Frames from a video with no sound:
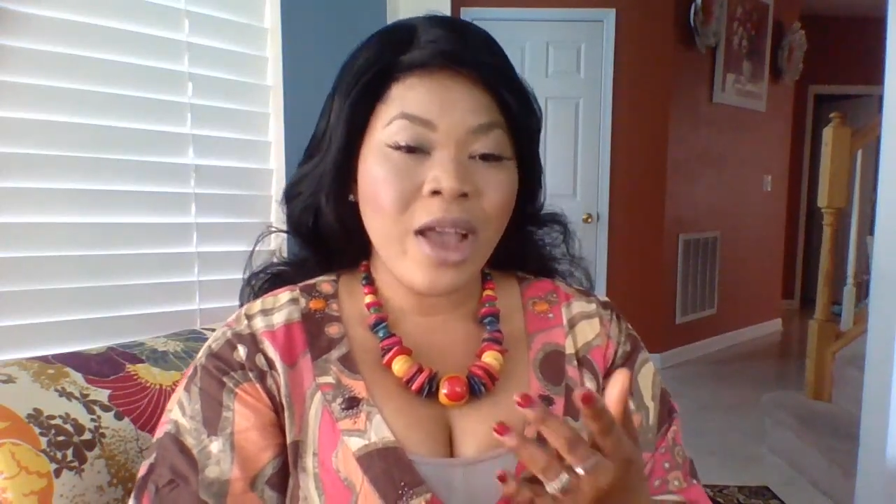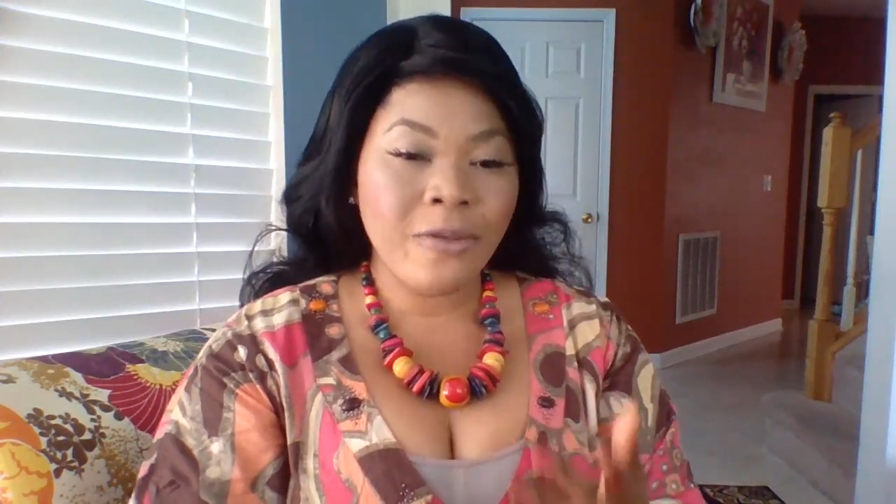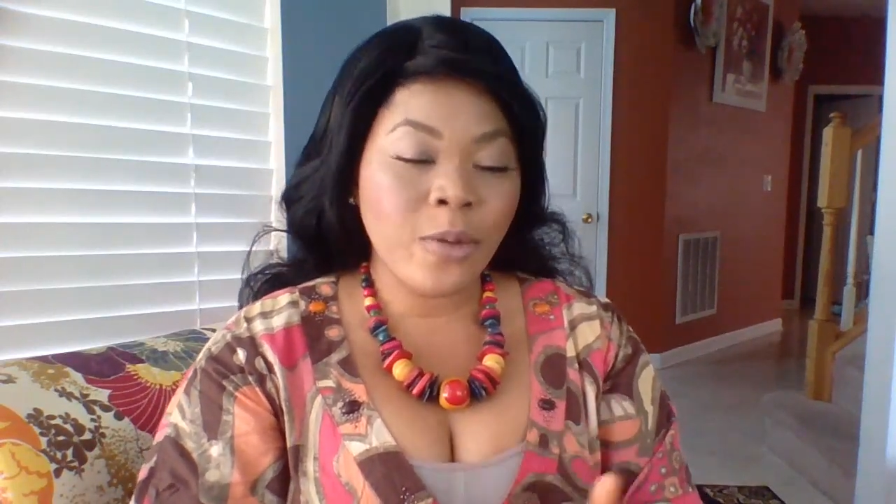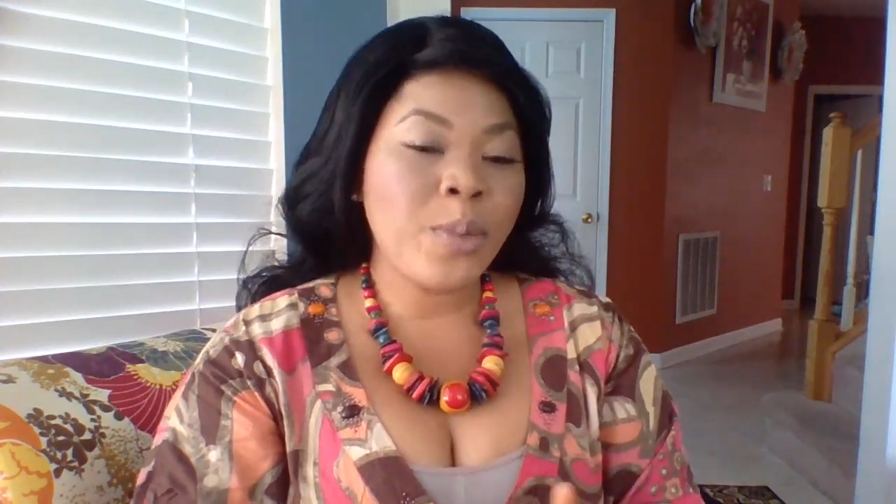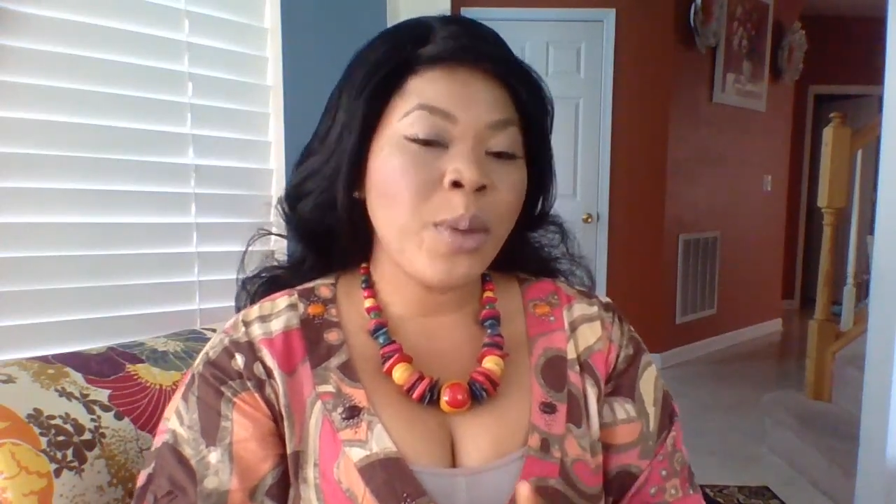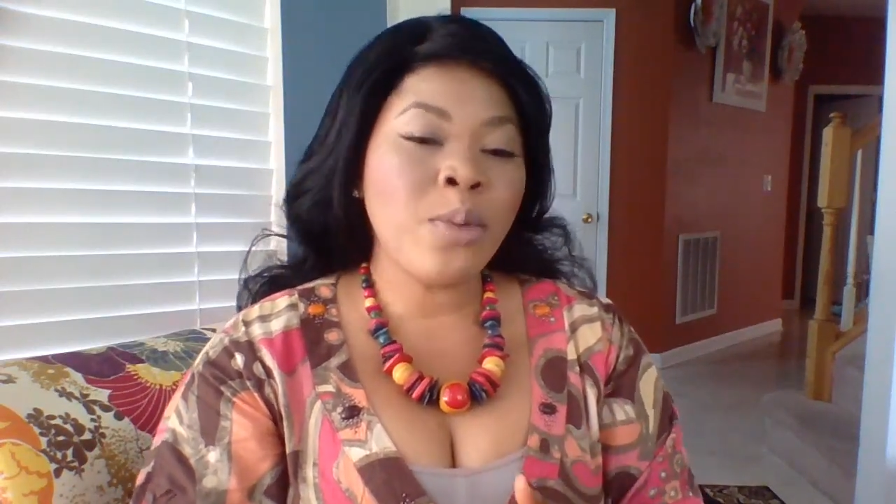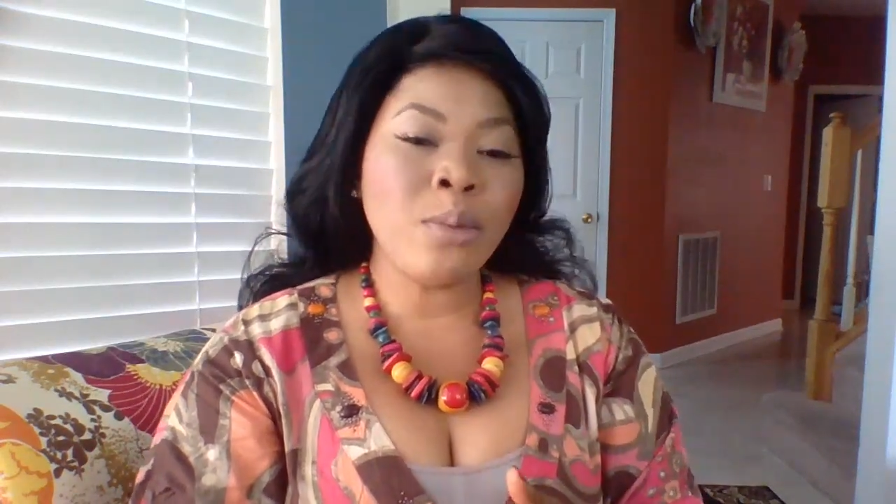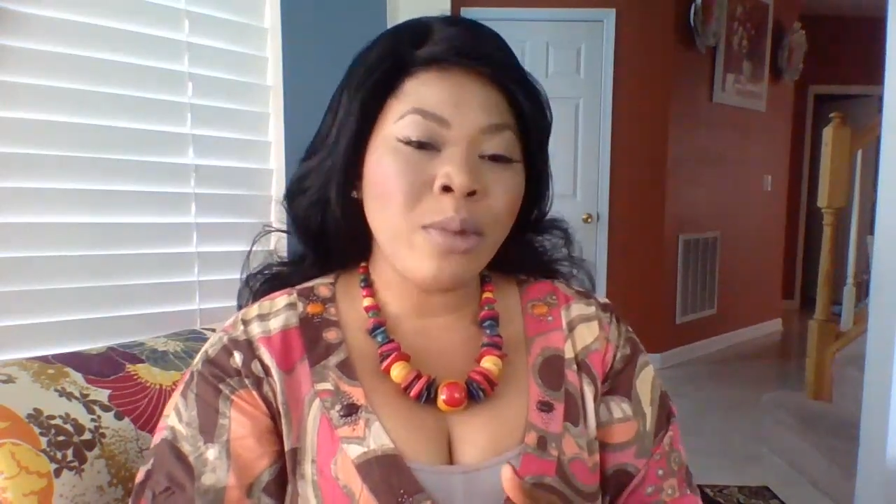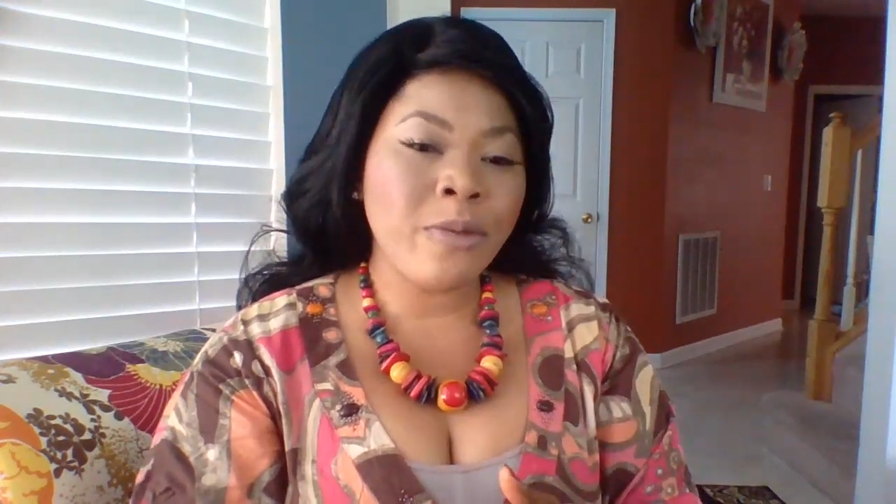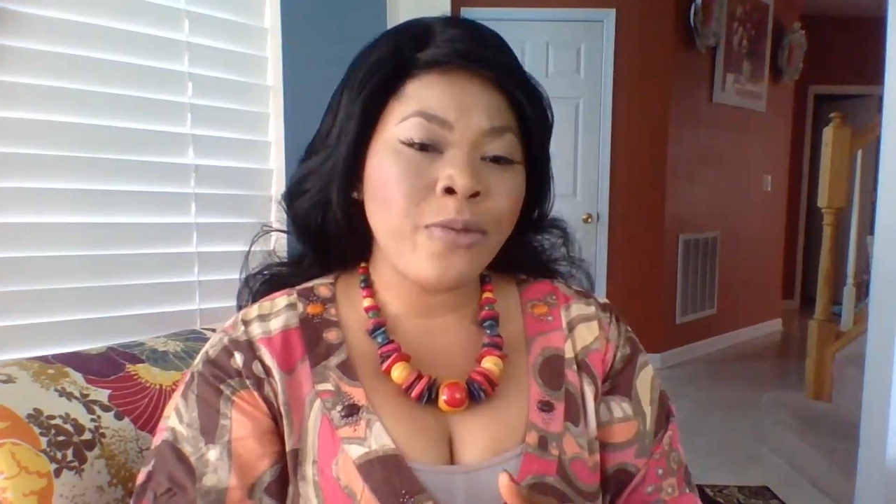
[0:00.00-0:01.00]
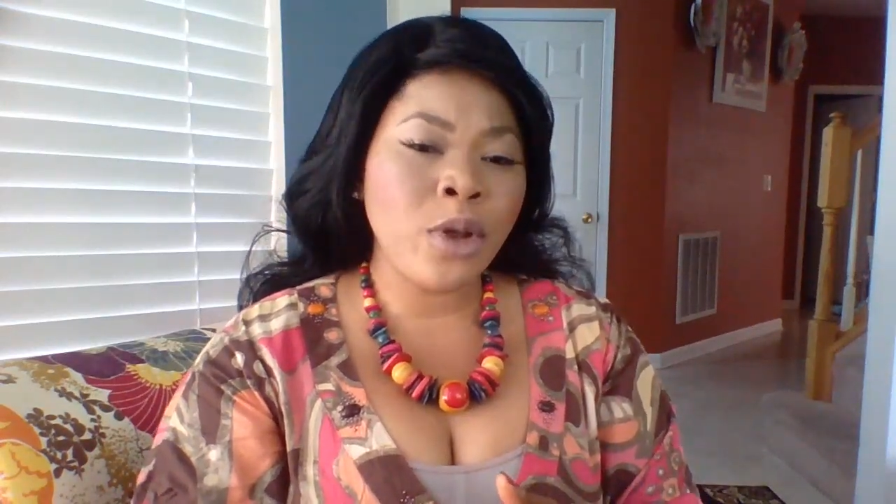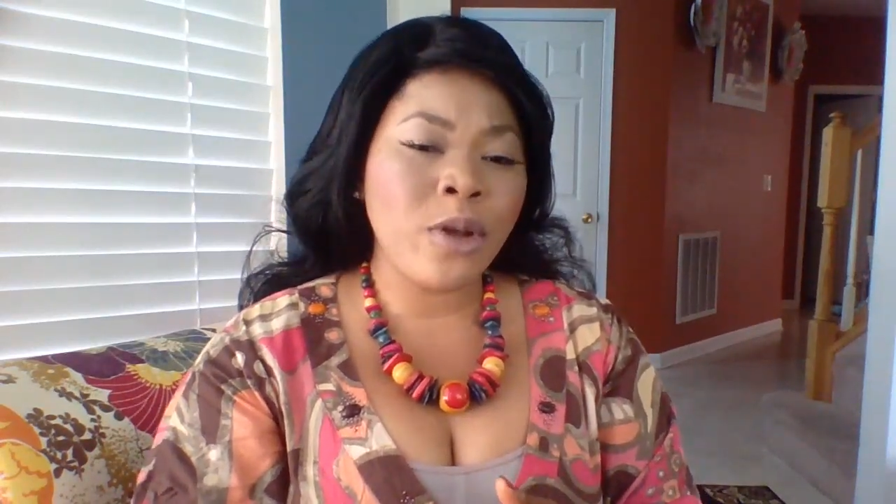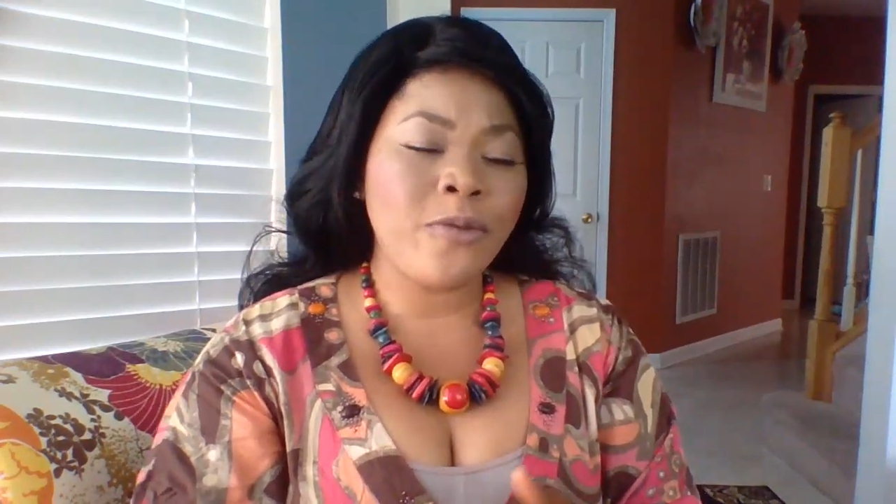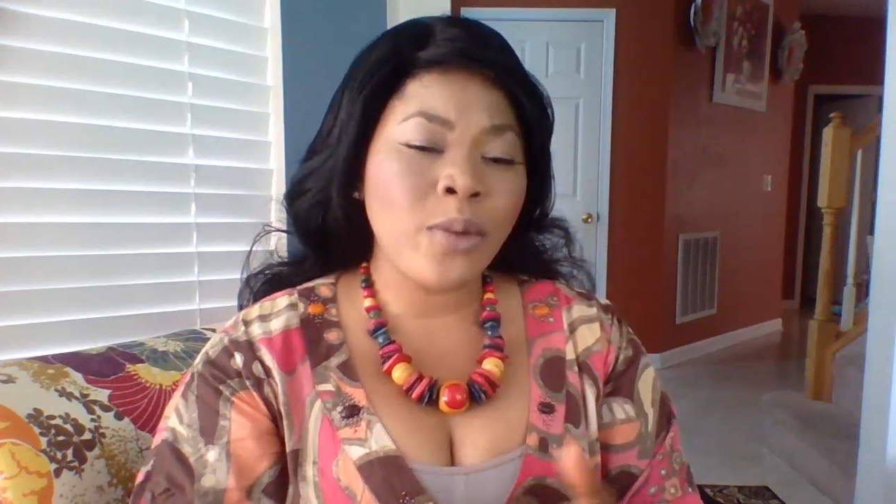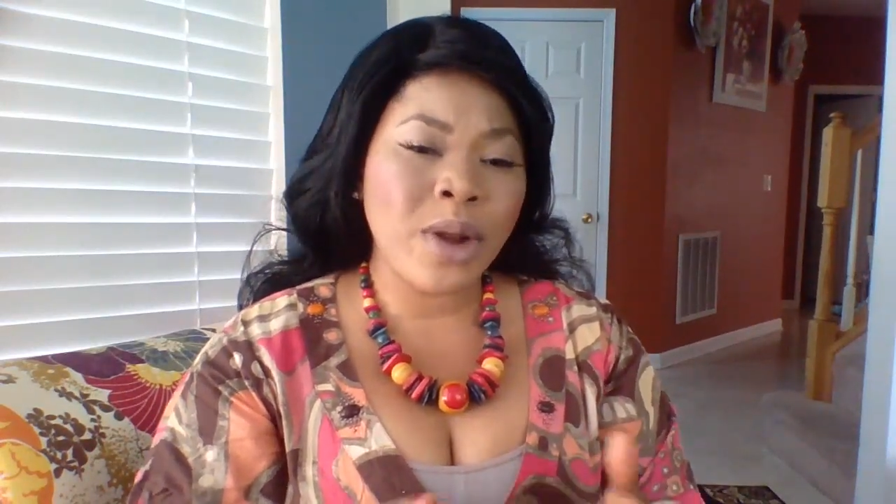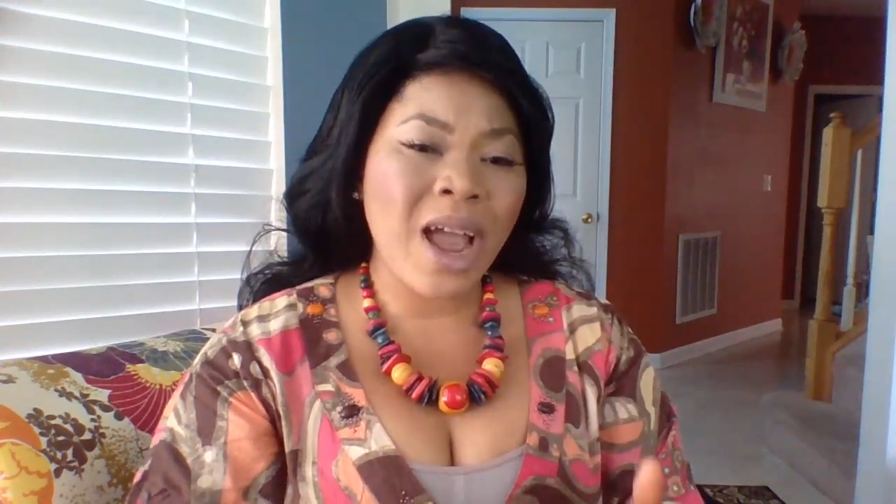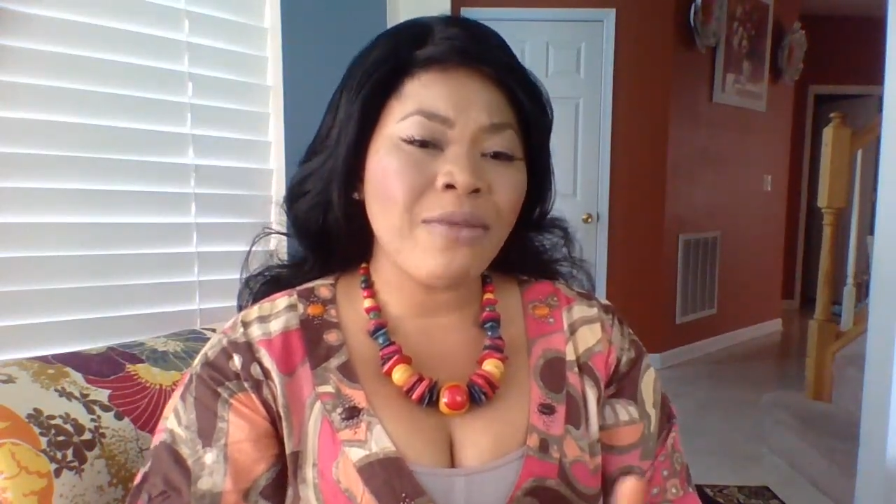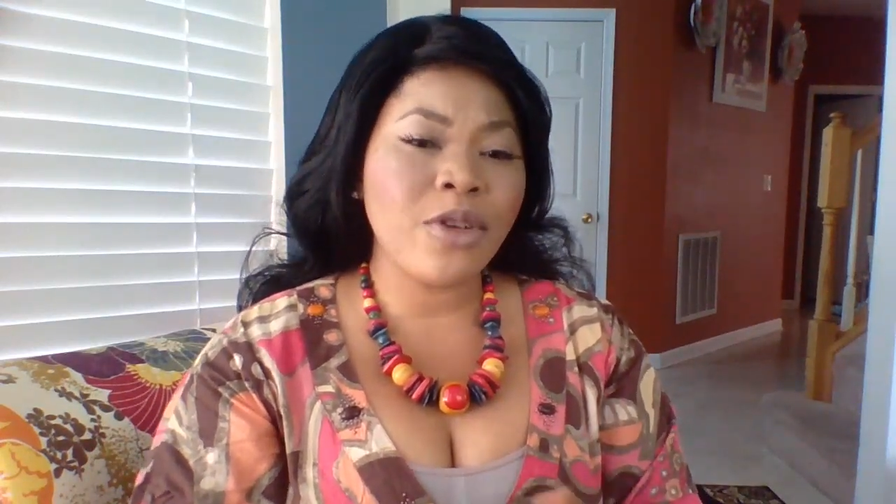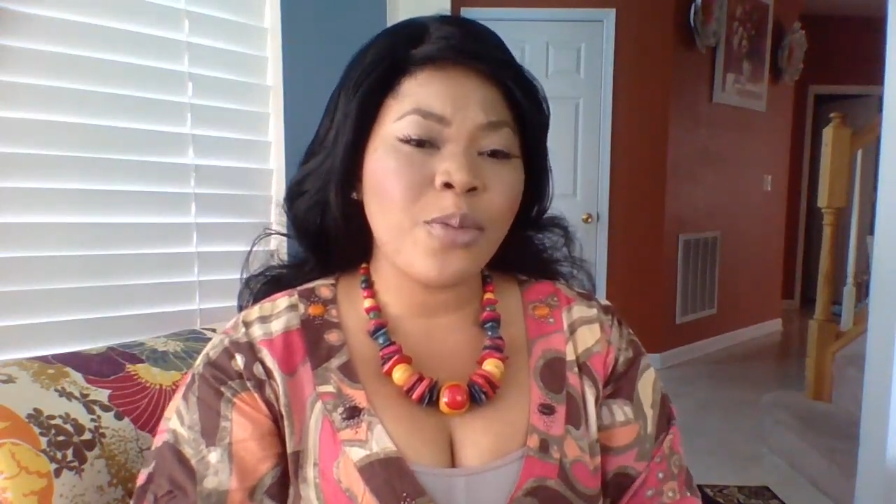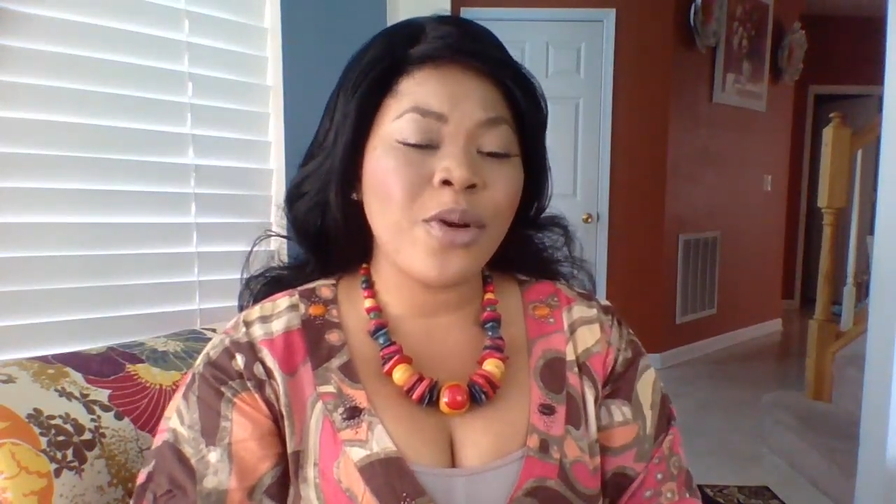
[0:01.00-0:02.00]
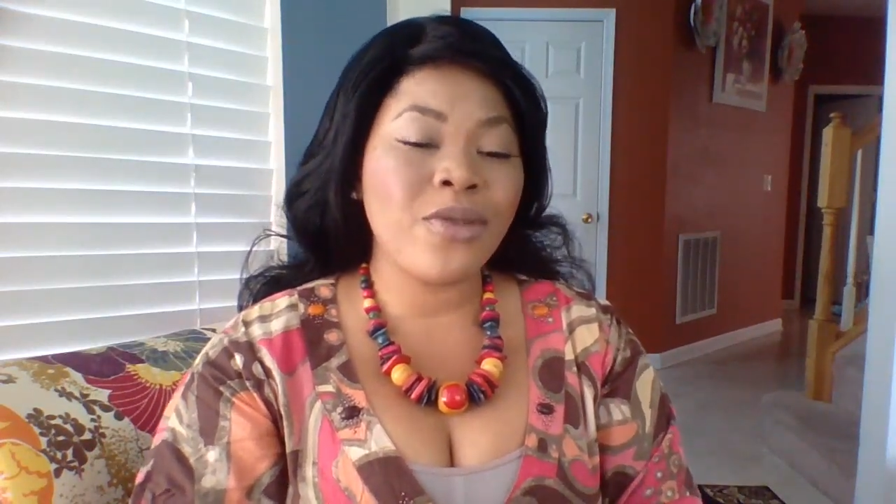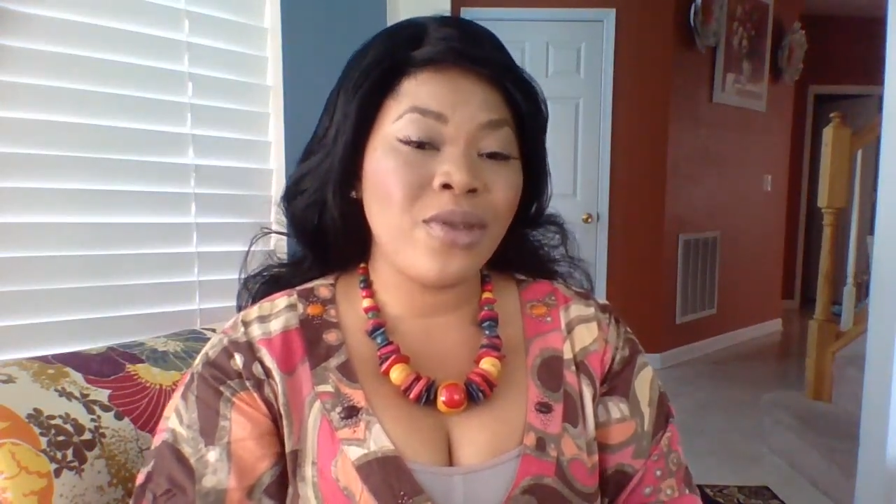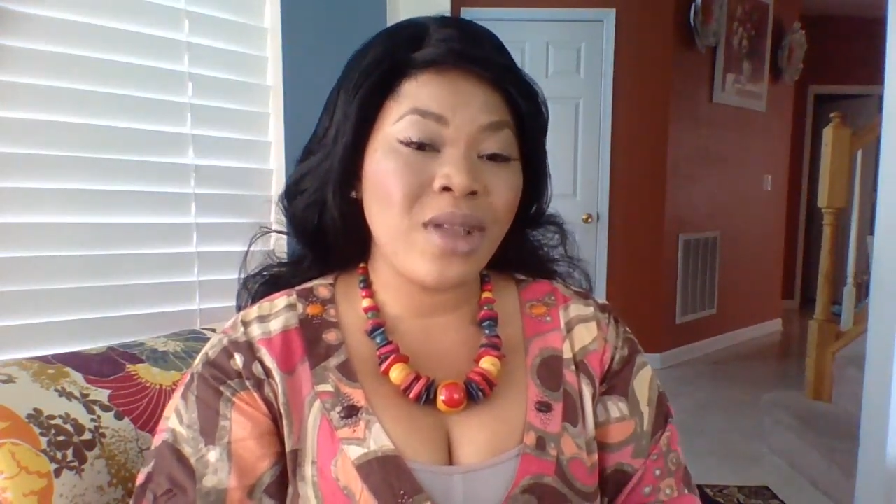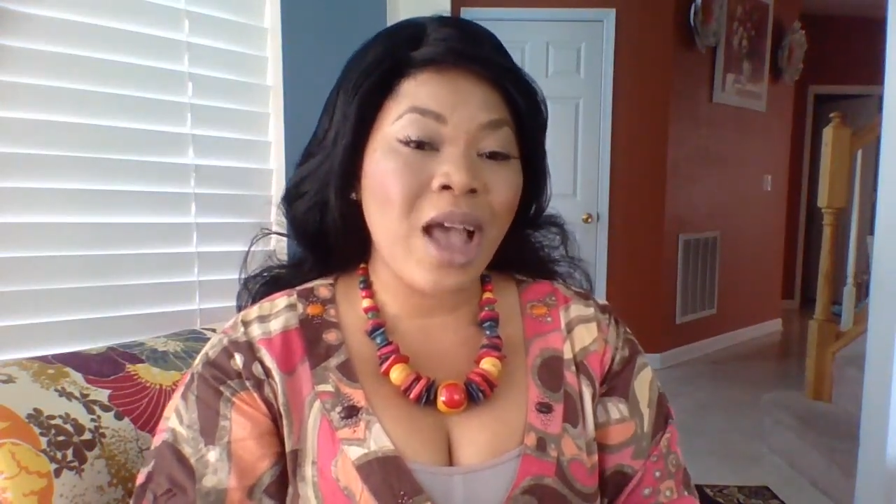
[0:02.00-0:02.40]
And for people, you know, for an average person,